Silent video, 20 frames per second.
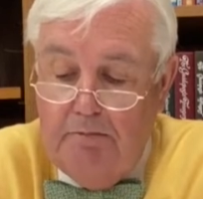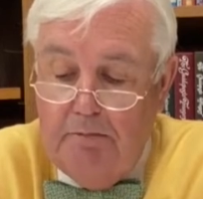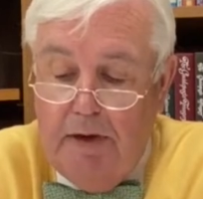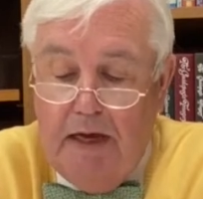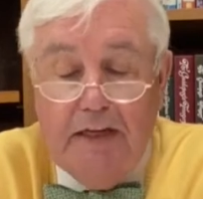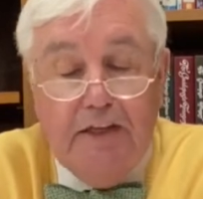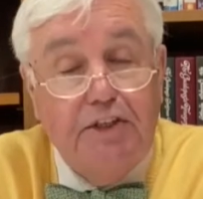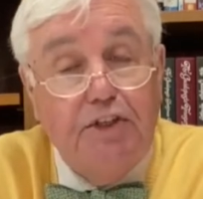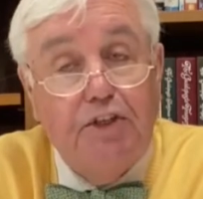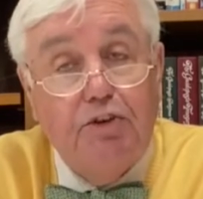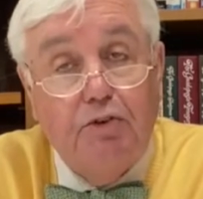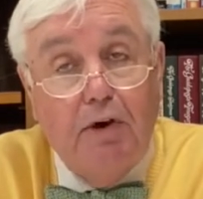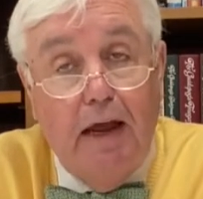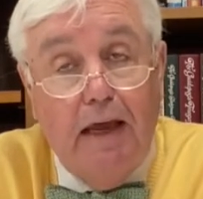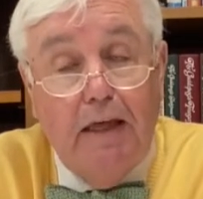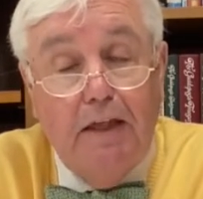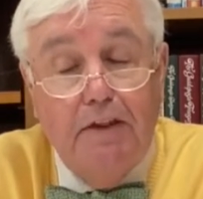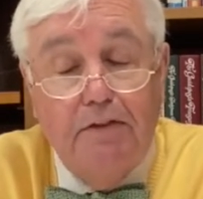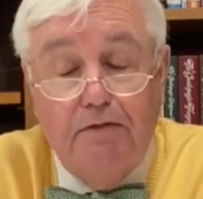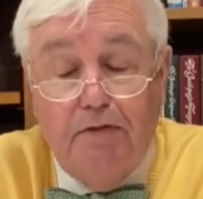My
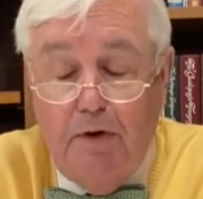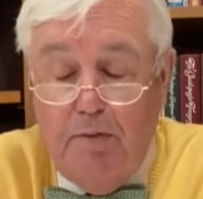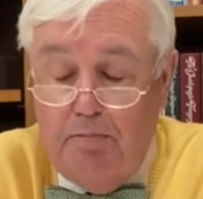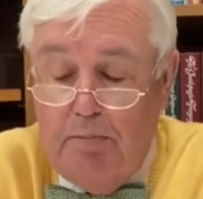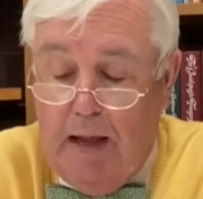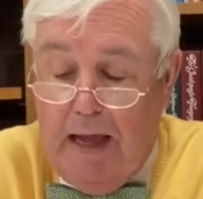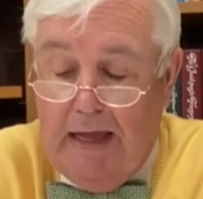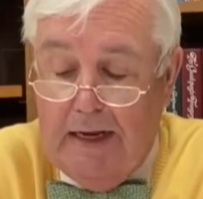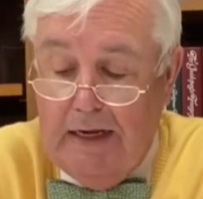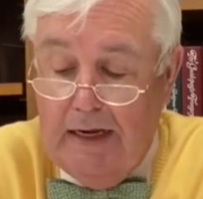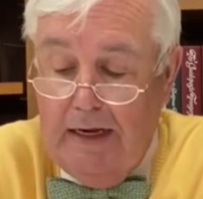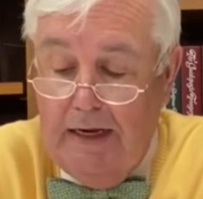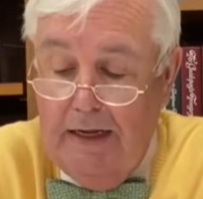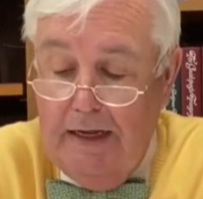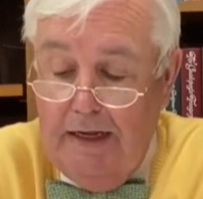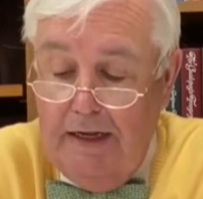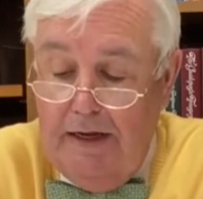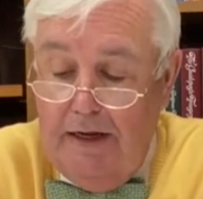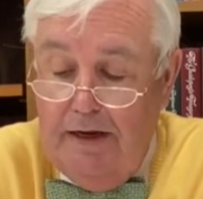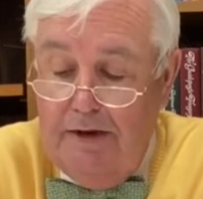strength for battle
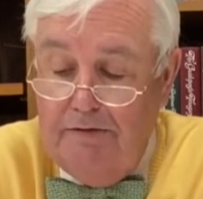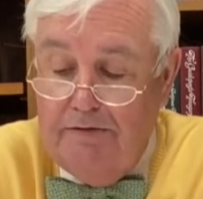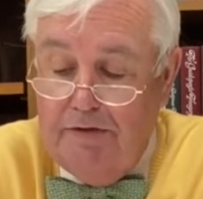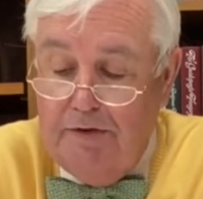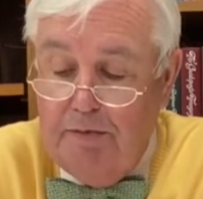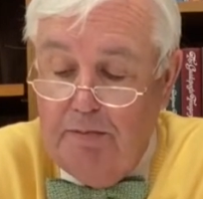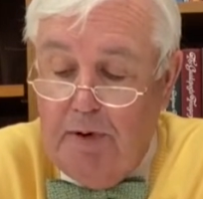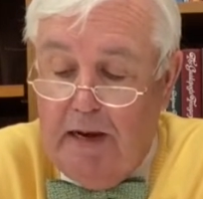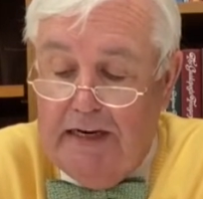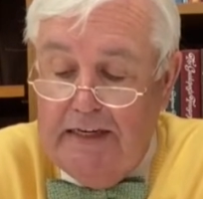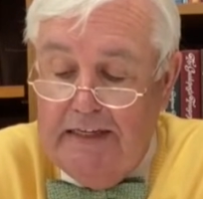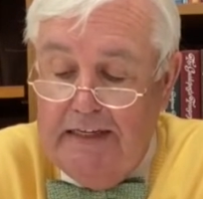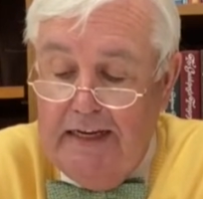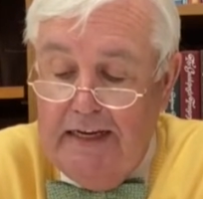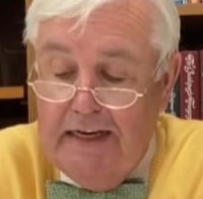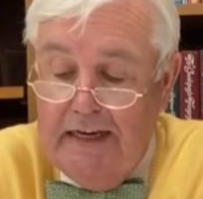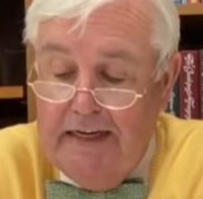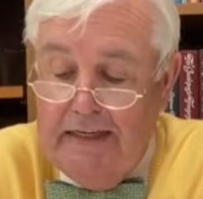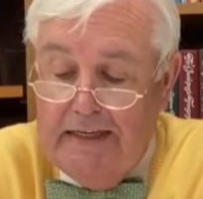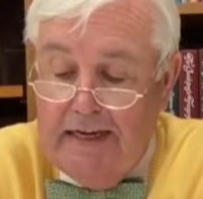and for my
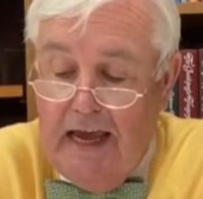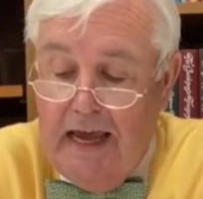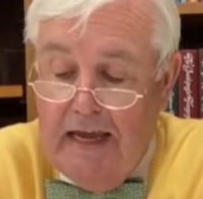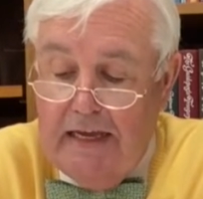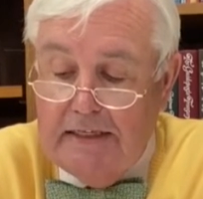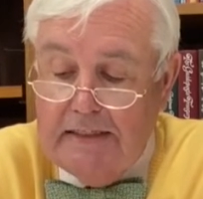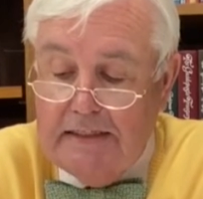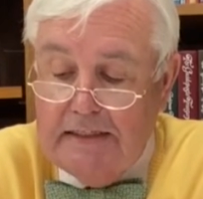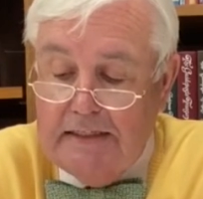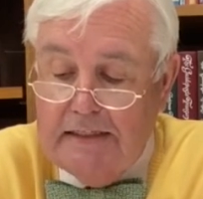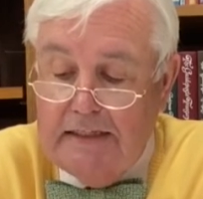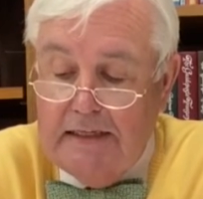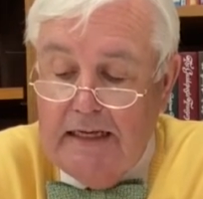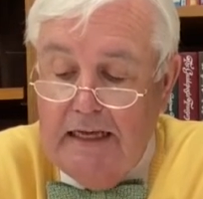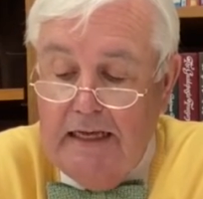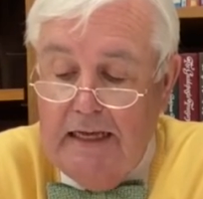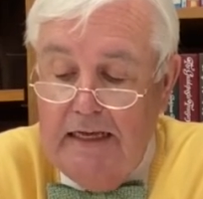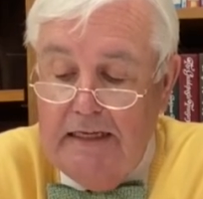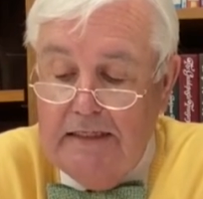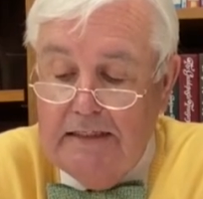daily tasks
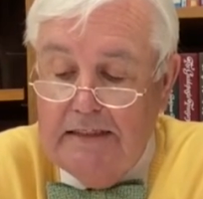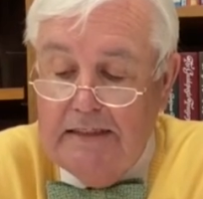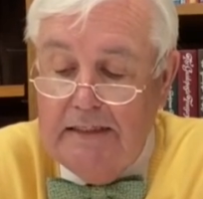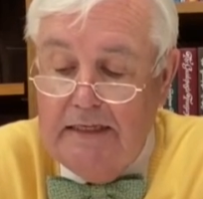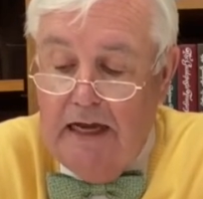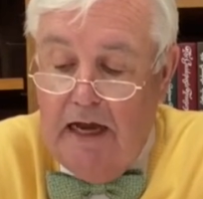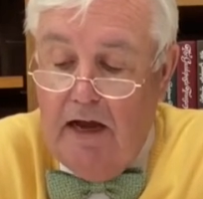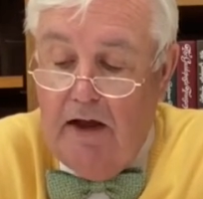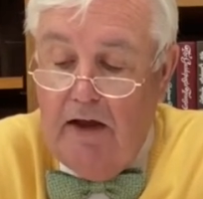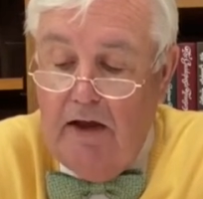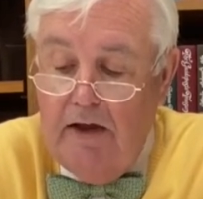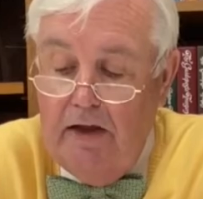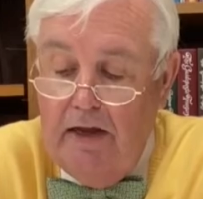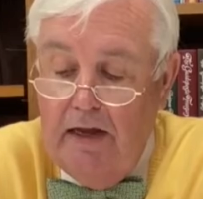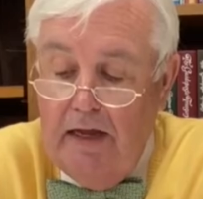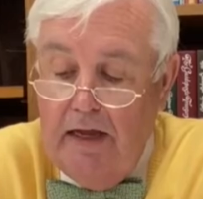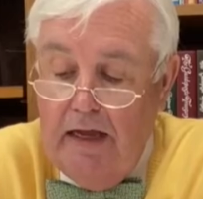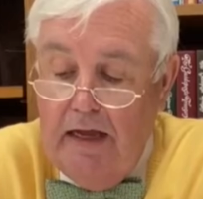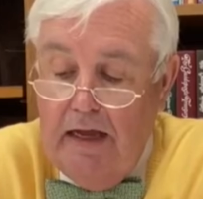is now